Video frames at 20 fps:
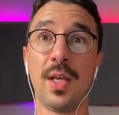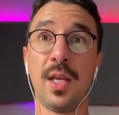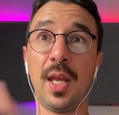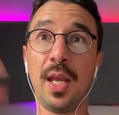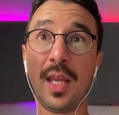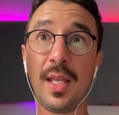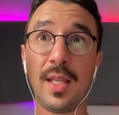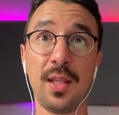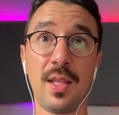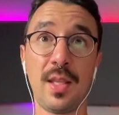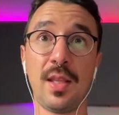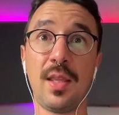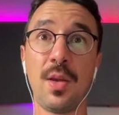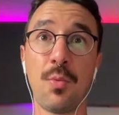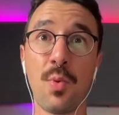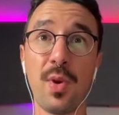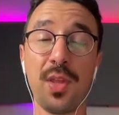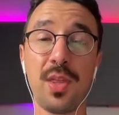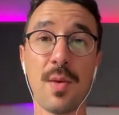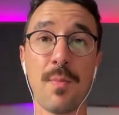in the
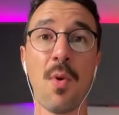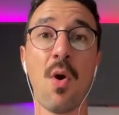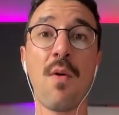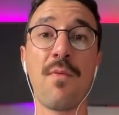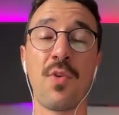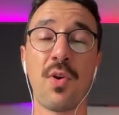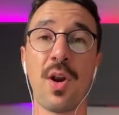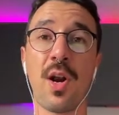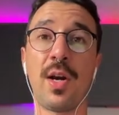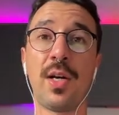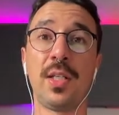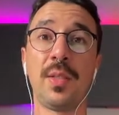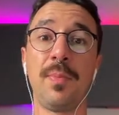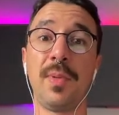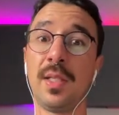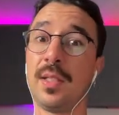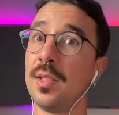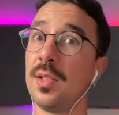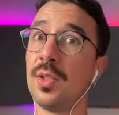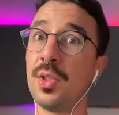rhythm of your
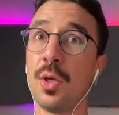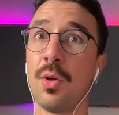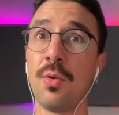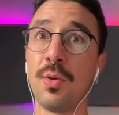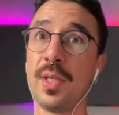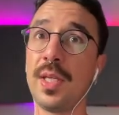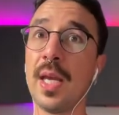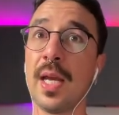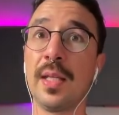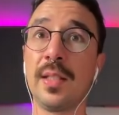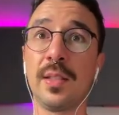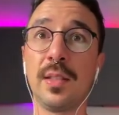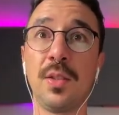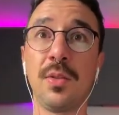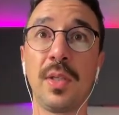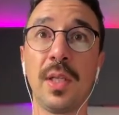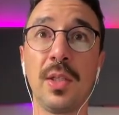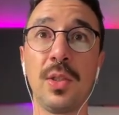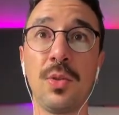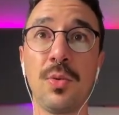heartbeat. So yes, you
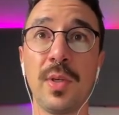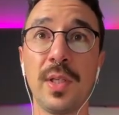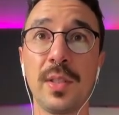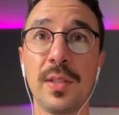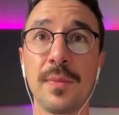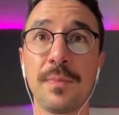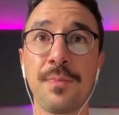can do it.